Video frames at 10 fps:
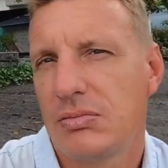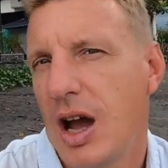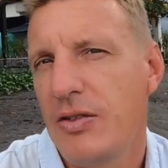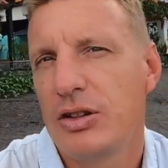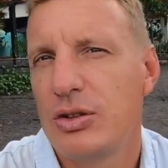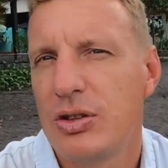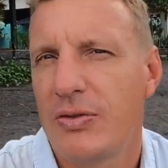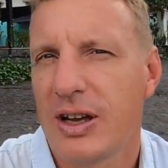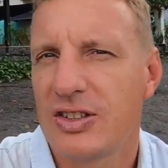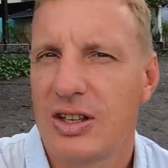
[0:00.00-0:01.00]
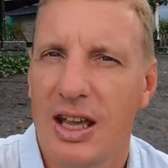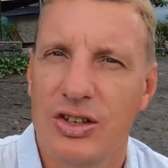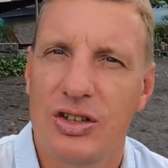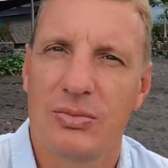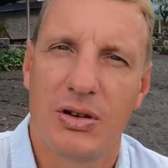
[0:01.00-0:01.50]
I will do the
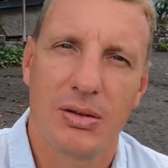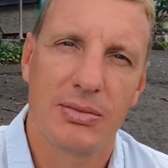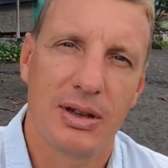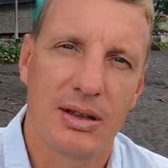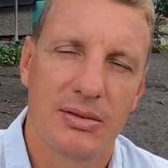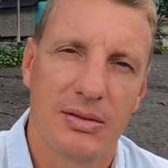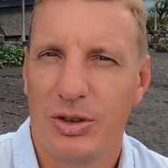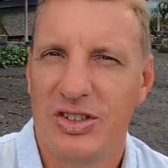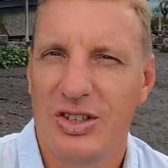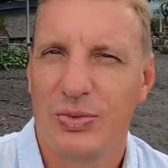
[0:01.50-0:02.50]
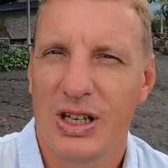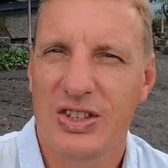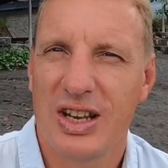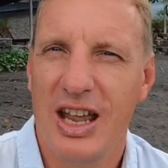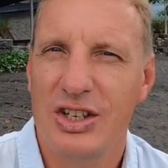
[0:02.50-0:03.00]
vaccination probably. With this
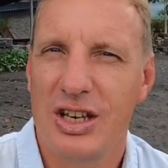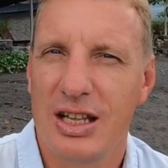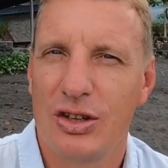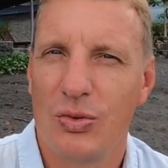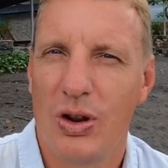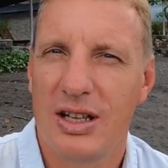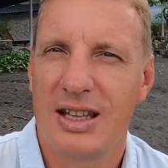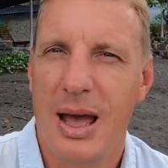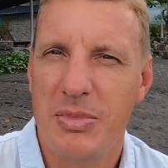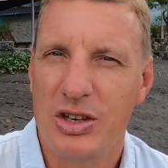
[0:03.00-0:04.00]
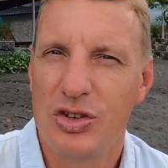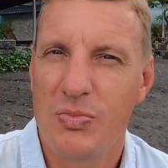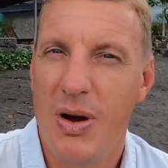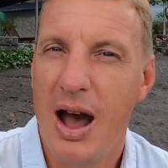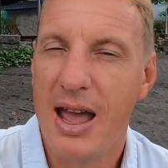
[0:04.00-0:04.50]
vaccination, I don't want to damage
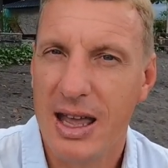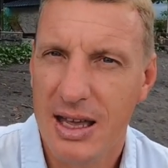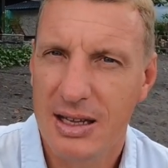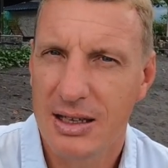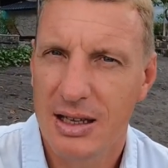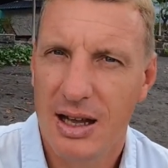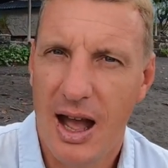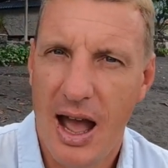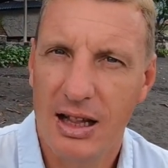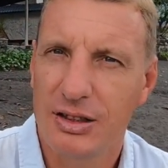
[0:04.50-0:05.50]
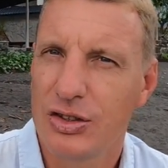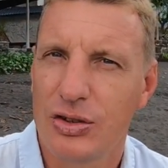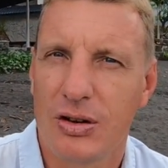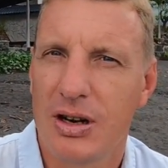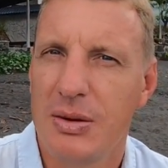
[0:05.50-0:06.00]
my
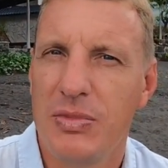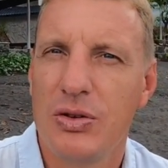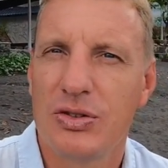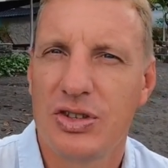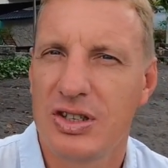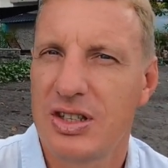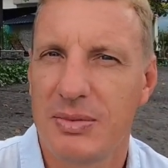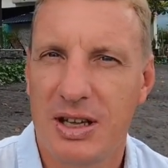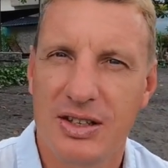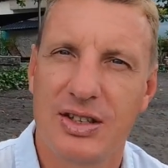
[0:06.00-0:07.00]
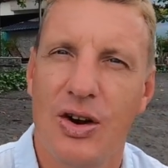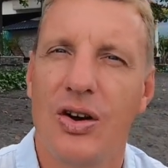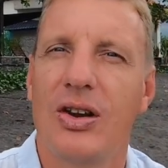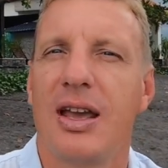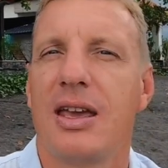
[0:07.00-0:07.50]
health or immune system. That's the
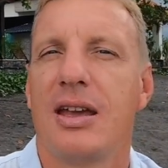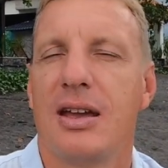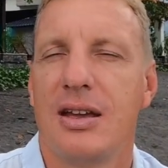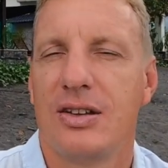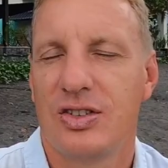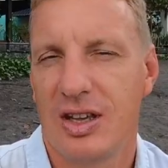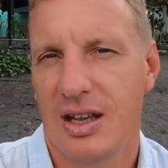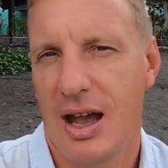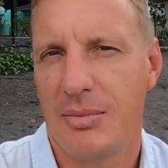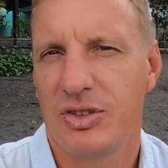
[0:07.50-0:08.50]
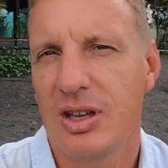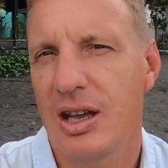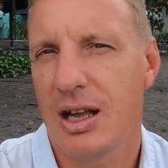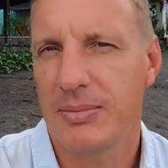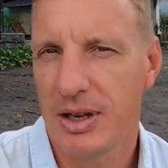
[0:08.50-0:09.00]
only thing I'm
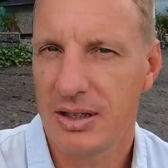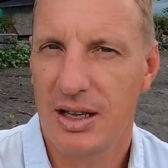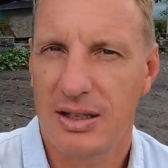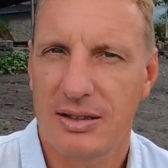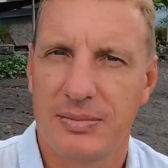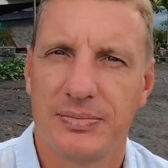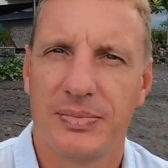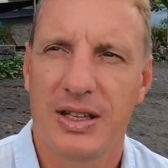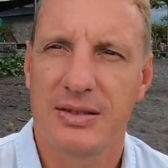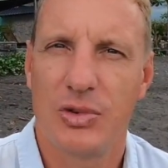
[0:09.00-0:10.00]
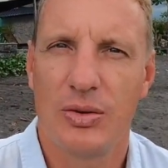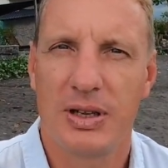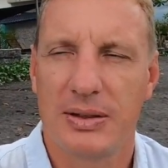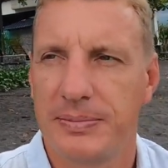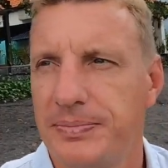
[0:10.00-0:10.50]
thinking about that at the moment.